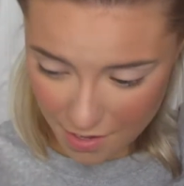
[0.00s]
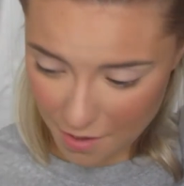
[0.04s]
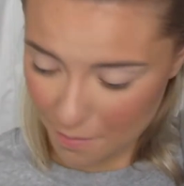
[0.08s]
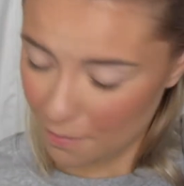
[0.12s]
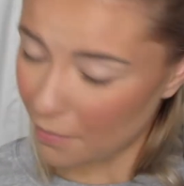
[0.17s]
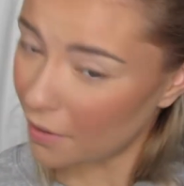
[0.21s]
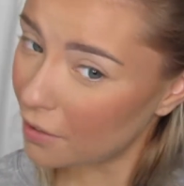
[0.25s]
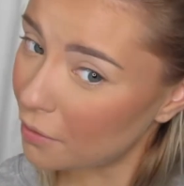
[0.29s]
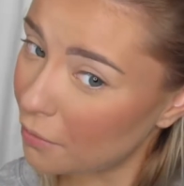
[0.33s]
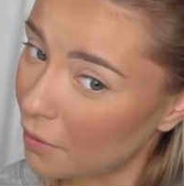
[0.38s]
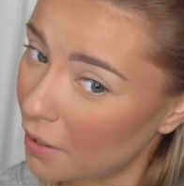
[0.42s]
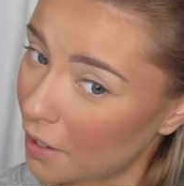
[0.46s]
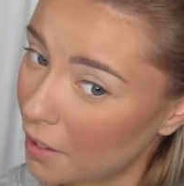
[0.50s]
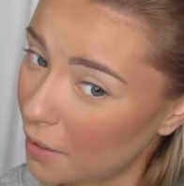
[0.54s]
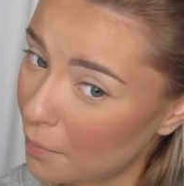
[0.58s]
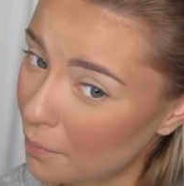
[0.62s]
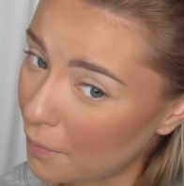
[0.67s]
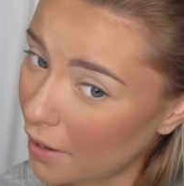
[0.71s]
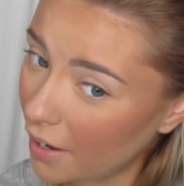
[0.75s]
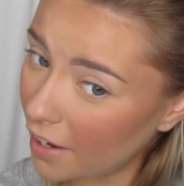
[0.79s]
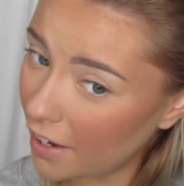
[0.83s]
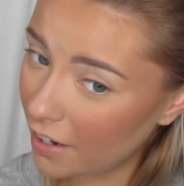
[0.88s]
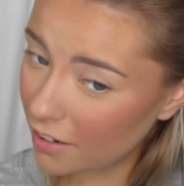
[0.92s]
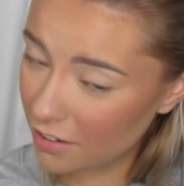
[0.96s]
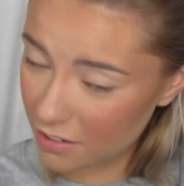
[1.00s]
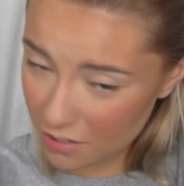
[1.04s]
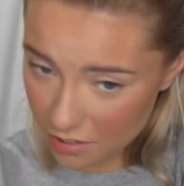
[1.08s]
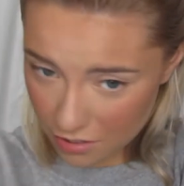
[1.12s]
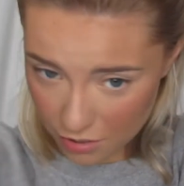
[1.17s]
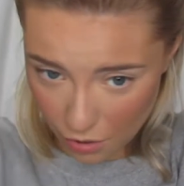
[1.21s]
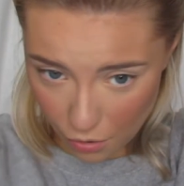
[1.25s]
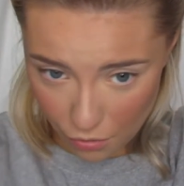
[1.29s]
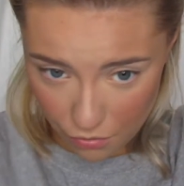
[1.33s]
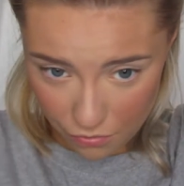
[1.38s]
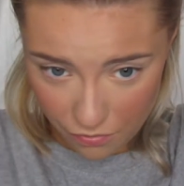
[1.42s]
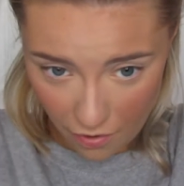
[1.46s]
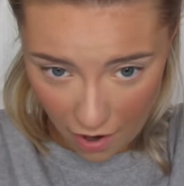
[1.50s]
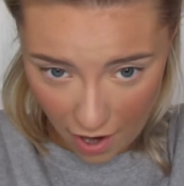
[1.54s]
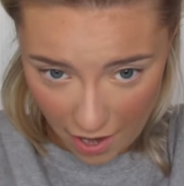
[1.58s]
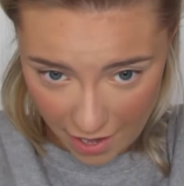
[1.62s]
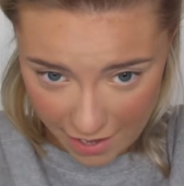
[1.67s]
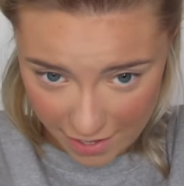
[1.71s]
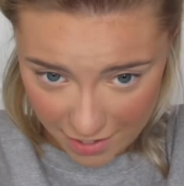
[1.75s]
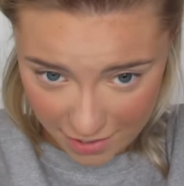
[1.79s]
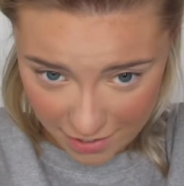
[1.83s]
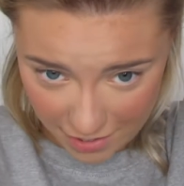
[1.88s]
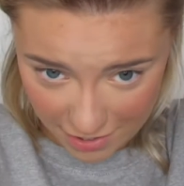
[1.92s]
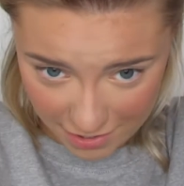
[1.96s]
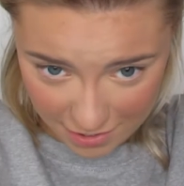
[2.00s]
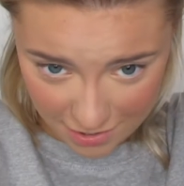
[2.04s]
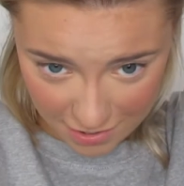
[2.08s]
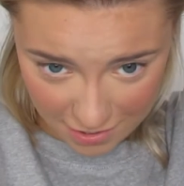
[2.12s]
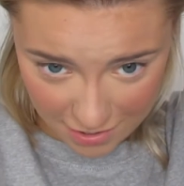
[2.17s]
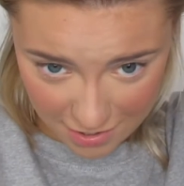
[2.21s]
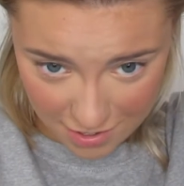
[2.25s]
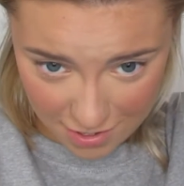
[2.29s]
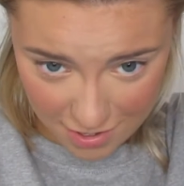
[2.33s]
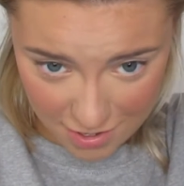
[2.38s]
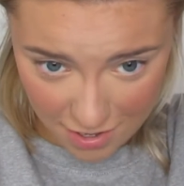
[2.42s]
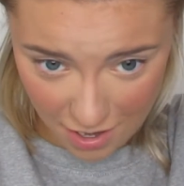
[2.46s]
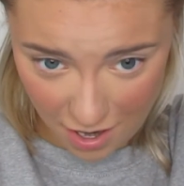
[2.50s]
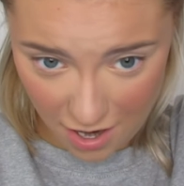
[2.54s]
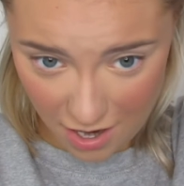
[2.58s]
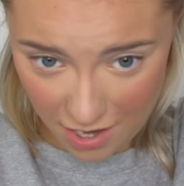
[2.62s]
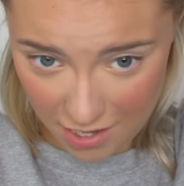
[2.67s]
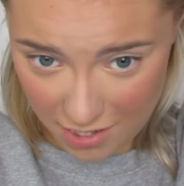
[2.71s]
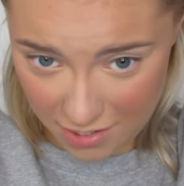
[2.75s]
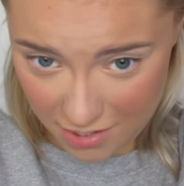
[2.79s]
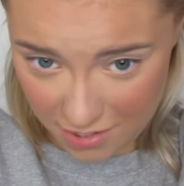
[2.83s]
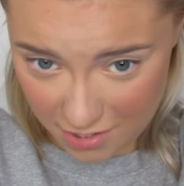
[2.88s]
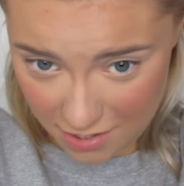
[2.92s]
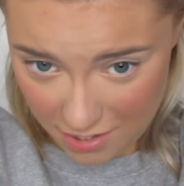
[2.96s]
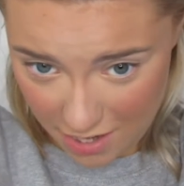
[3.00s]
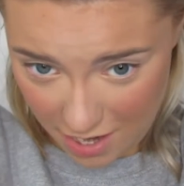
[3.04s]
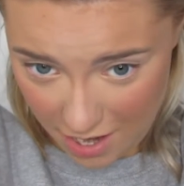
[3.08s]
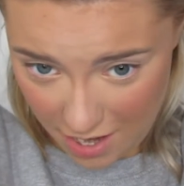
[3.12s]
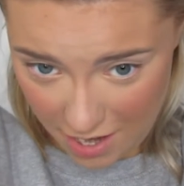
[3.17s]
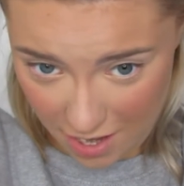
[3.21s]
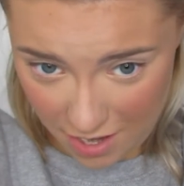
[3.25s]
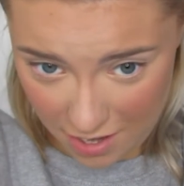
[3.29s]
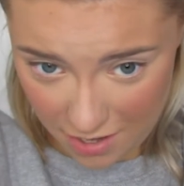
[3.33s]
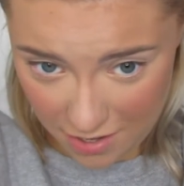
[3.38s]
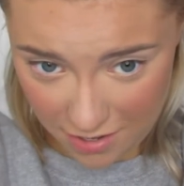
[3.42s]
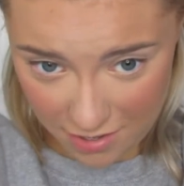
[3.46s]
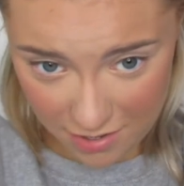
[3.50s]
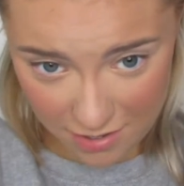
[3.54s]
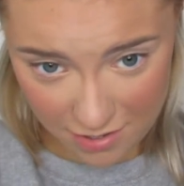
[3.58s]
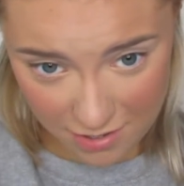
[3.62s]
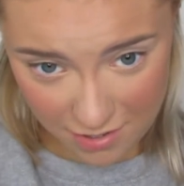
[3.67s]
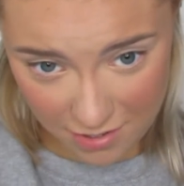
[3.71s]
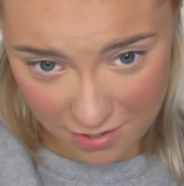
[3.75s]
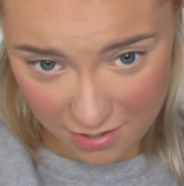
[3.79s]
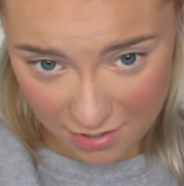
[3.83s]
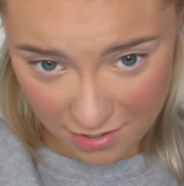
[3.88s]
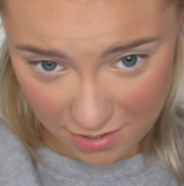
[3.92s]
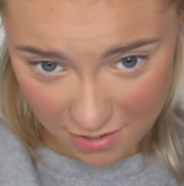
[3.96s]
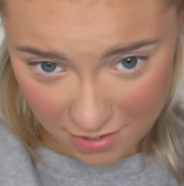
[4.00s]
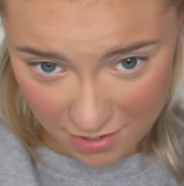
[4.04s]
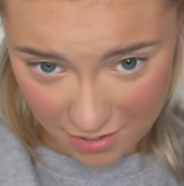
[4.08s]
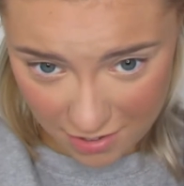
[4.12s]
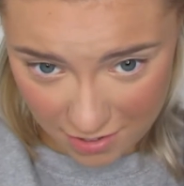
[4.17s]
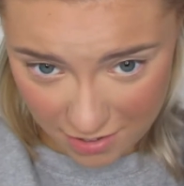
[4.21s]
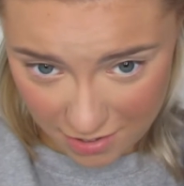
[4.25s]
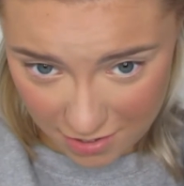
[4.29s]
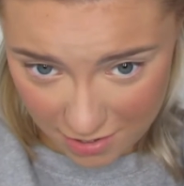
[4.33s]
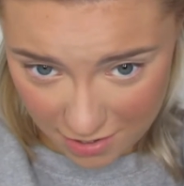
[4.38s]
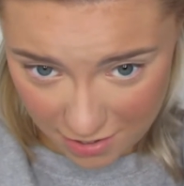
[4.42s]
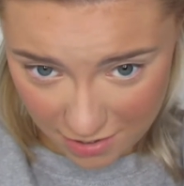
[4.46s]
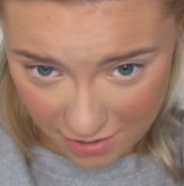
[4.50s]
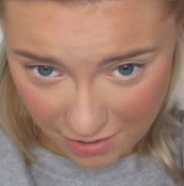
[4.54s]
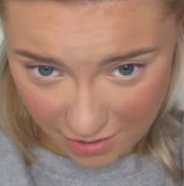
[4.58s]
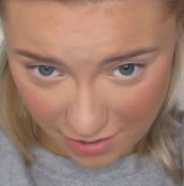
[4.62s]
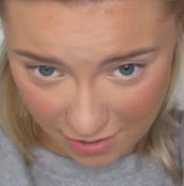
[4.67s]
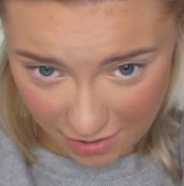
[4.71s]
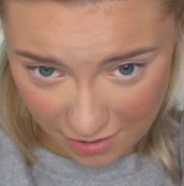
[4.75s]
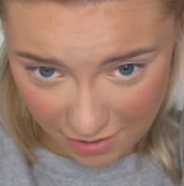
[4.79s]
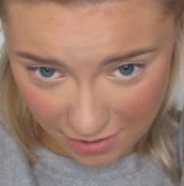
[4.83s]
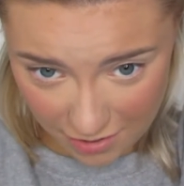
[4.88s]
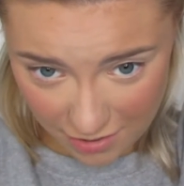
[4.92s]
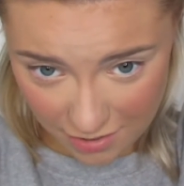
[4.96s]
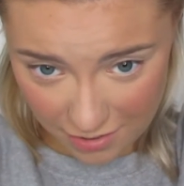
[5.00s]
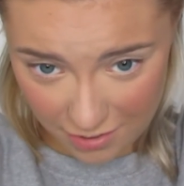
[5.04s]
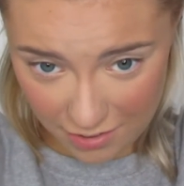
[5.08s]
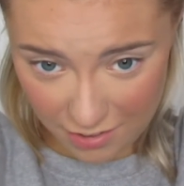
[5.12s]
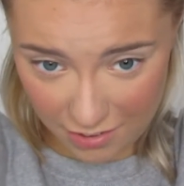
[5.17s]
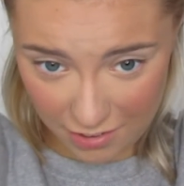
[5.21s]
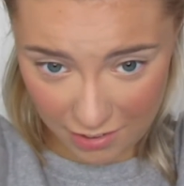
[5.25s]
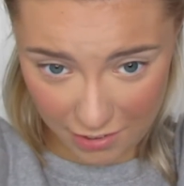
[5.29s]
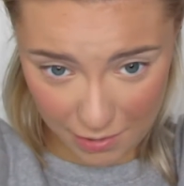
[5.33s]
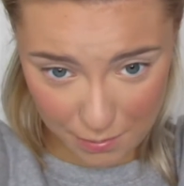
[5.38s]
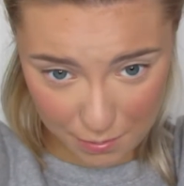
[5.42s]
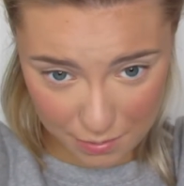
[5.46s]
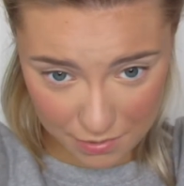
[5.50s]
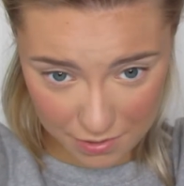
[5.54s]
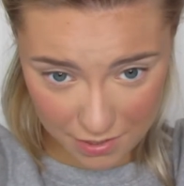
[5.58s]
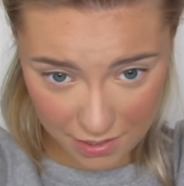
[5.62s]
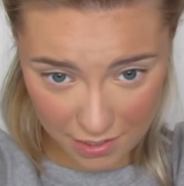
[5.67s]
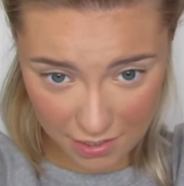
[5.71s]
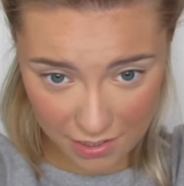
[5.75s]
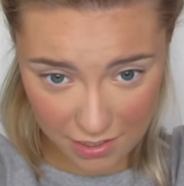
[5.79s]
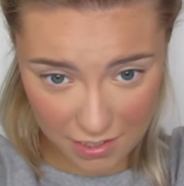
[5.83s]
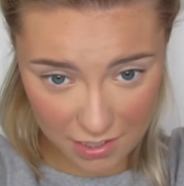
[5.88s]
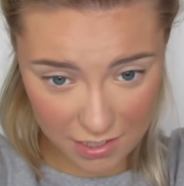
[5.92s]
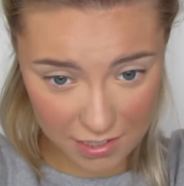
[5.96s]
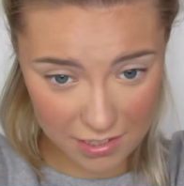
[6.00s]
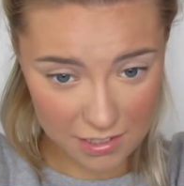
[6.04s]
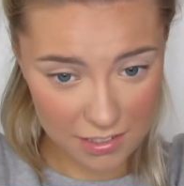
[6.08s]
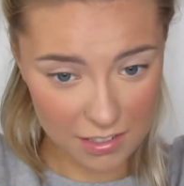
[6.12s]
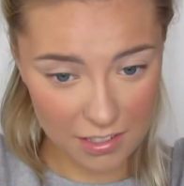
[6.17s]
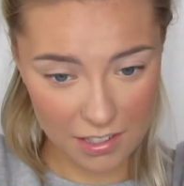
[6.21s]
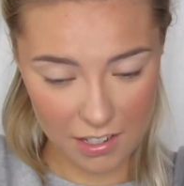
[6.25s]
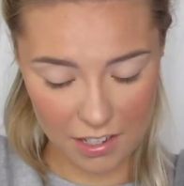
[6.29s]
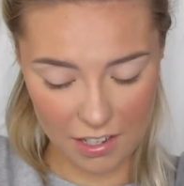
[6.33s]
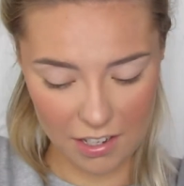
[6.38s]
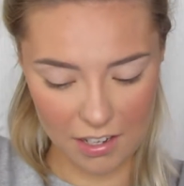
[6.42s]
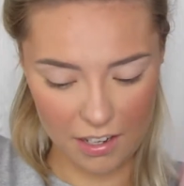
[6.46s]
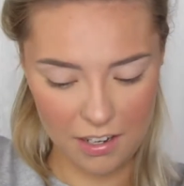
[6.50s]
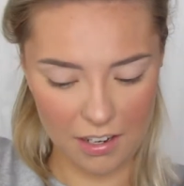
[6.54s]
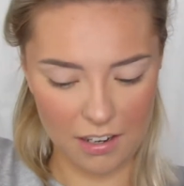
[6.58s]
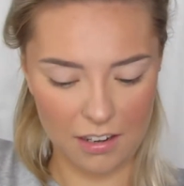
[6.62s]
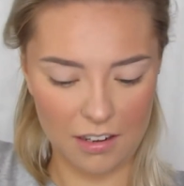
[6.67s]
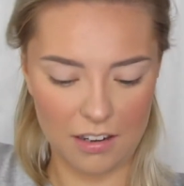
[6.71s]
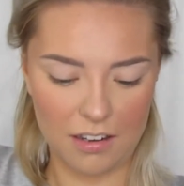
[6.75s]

By the way, my hair is so fine that it does not stay in like clips like this. Like,